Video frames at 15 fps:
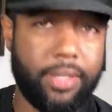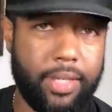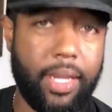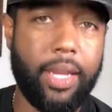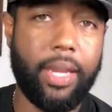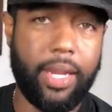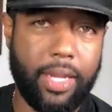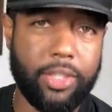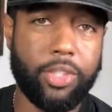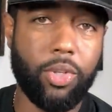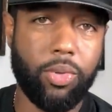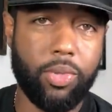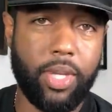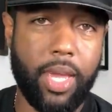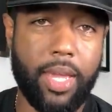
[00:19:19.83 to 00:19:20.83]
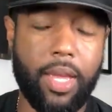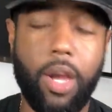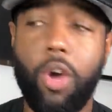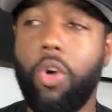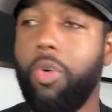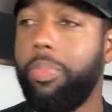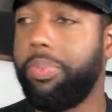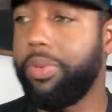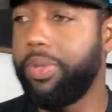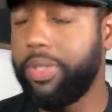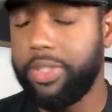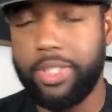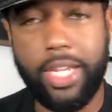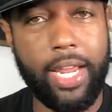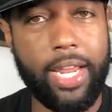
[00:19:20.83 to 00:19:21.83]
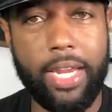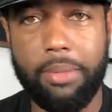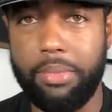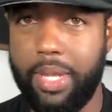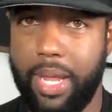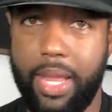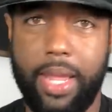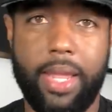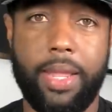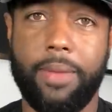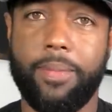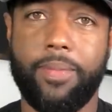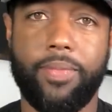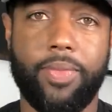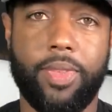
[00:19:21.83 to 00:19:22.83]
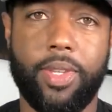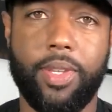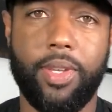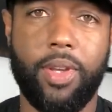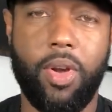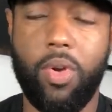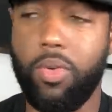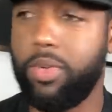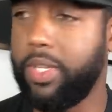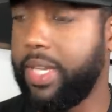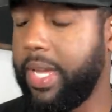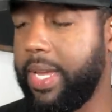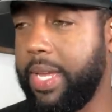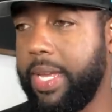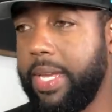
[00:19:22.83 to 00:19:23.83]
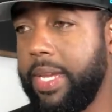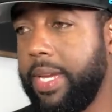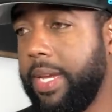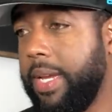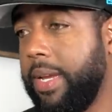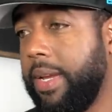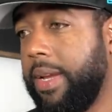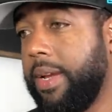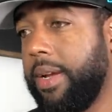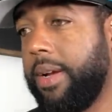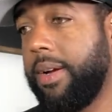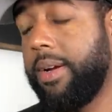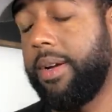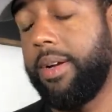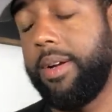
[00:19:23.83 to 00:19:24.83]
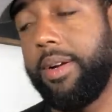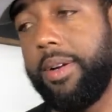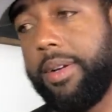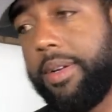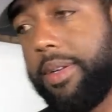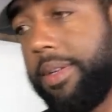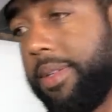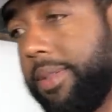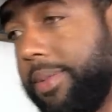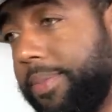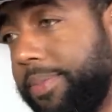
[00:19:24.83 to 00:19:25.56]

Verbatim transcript: it, that's okay. Oprah, same thing. Okay. Uh